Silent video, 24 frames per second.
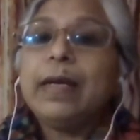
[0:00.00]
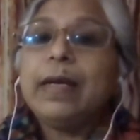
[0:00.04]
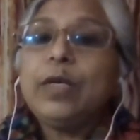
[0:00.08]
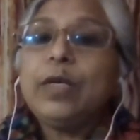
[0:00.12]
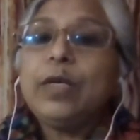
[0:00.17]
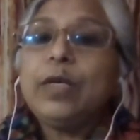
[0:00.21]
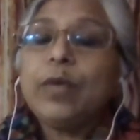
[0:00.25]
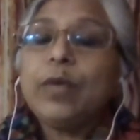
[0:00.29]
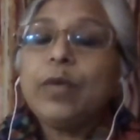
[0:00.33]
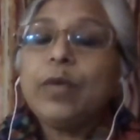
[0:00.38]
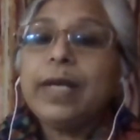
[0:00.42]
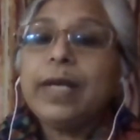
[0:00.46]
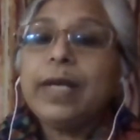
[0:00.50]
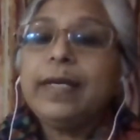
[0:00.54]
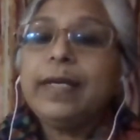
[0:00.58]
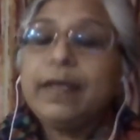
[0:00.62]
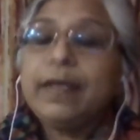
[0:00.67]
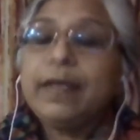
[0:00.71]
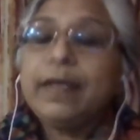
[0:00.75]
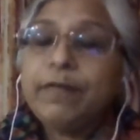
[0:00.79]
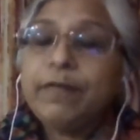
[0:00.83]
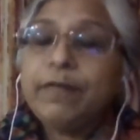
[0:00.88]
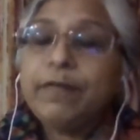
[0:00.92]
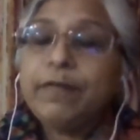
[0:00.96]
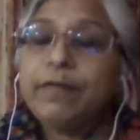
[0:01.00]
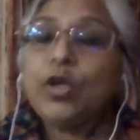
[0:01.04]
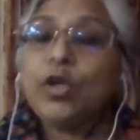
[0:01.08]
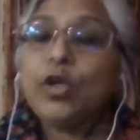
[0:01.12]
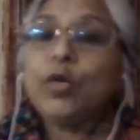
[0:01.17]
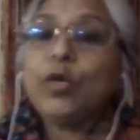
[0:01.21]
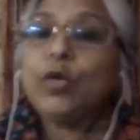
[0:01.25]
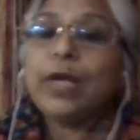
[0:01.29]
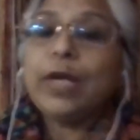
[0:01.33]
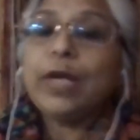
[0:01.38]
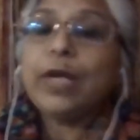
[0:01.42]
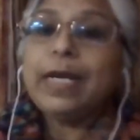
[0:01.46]
You can
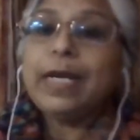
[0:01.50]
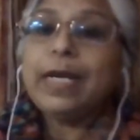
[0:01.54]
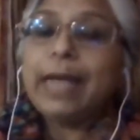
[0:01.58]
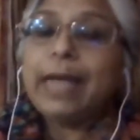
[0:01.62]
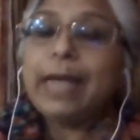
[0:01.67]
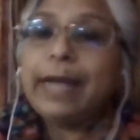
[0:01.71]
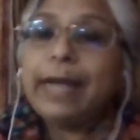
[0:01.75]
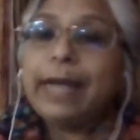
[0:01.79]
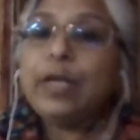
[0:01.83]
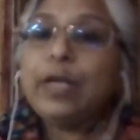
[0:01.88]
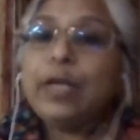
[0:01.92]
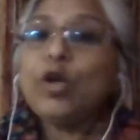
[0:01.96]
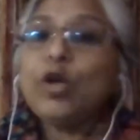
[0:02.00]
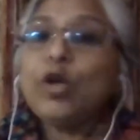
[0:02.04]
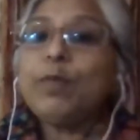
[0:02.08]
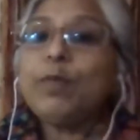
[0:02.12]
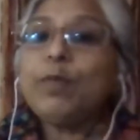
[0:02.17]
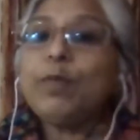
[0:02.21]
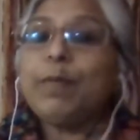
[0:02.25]
lend your